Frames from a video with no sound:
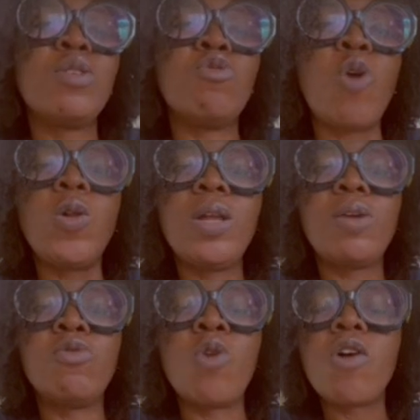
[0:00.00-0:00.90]

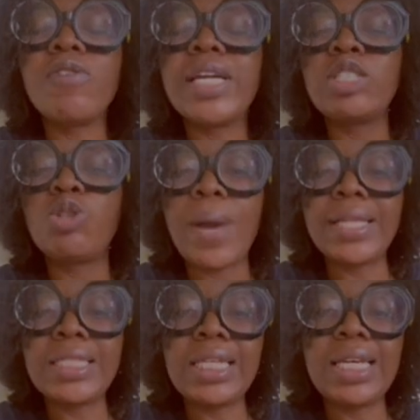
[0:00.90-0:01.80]
roaring
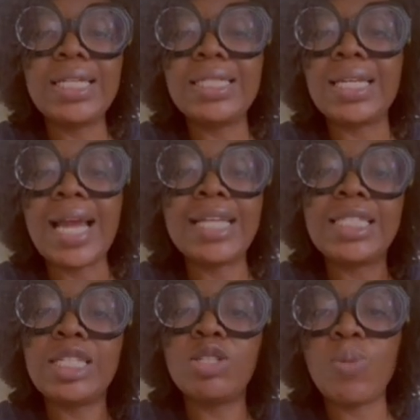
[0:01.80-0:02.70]
20s, the
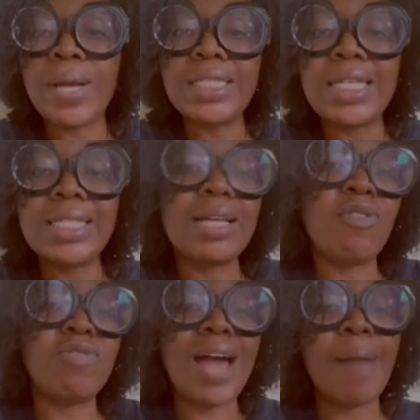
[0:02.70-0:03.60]
1920s, the
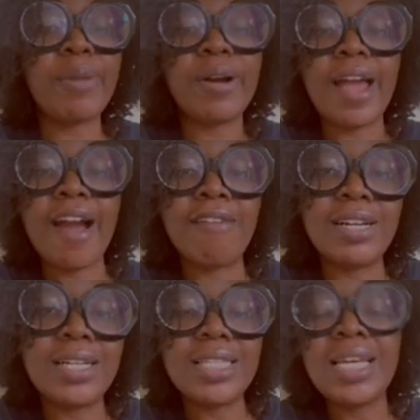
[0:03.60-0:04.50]
flapper
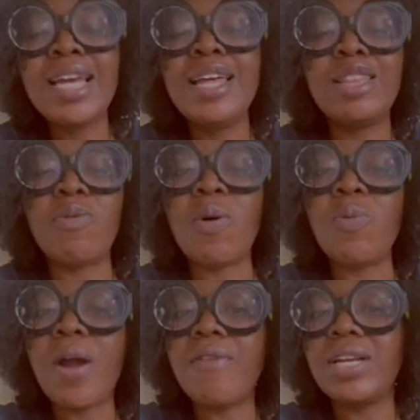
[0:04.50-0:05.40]
eras. They were
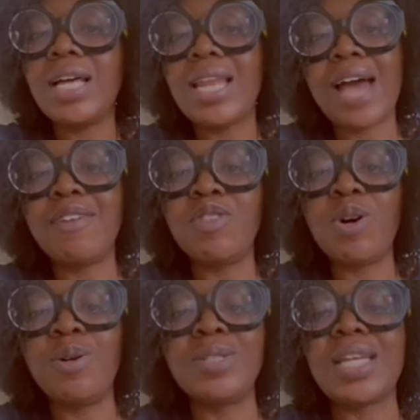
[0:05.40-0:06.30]
wearing a lot of
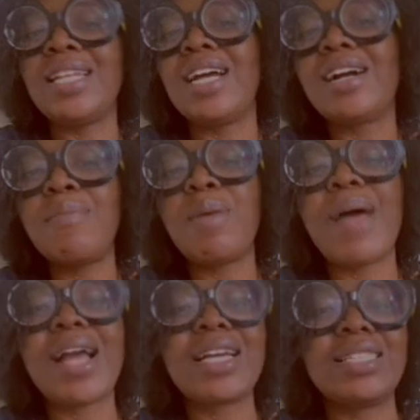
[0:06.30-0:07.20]
those and they're coming
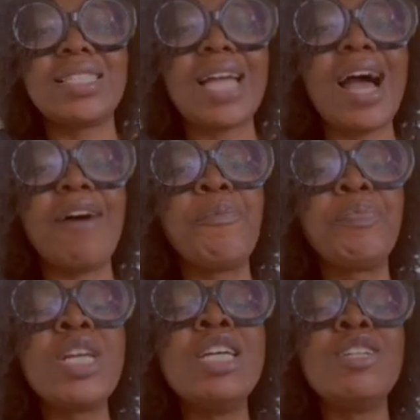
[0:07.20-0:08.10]
back in style.
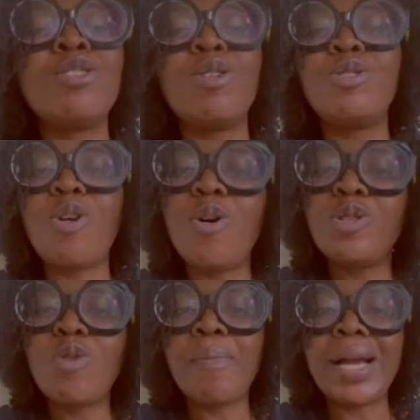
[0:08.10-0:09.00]
So
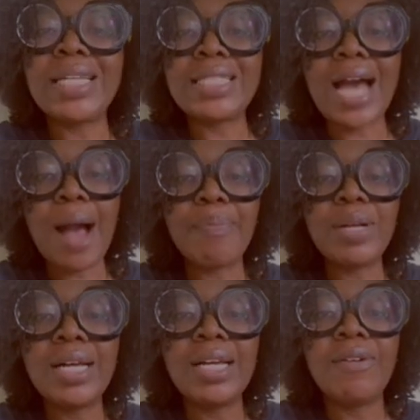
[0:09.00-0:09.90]
those were my top
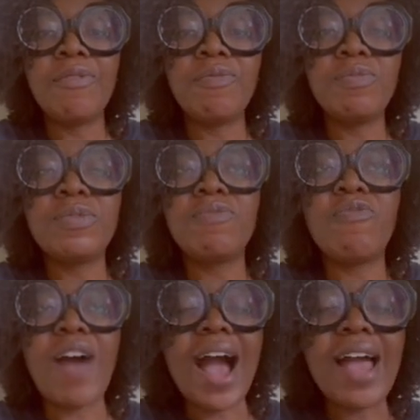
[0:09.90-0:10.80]

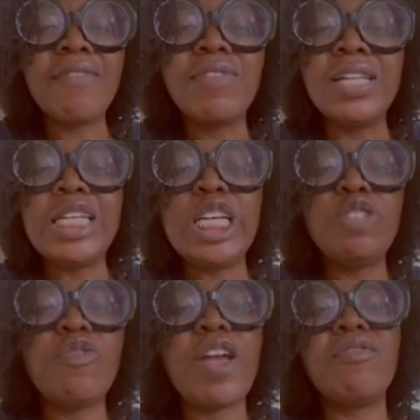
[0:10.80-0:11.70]
5
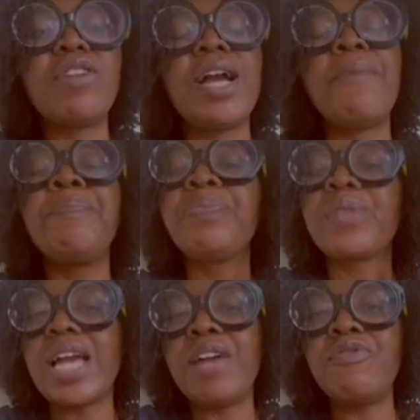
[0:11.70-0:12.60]
least favorite
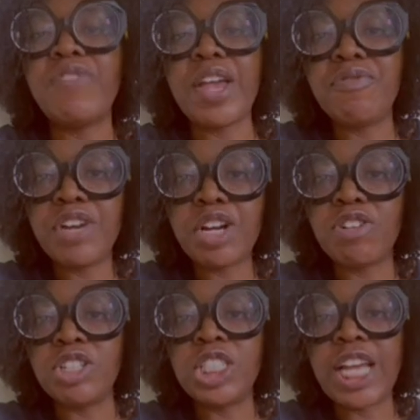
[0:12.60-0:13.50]
and favorite
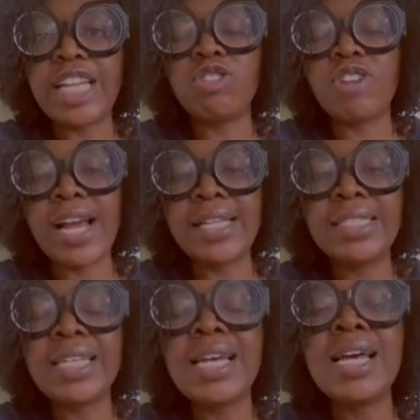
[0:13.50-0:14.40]
crochet trends.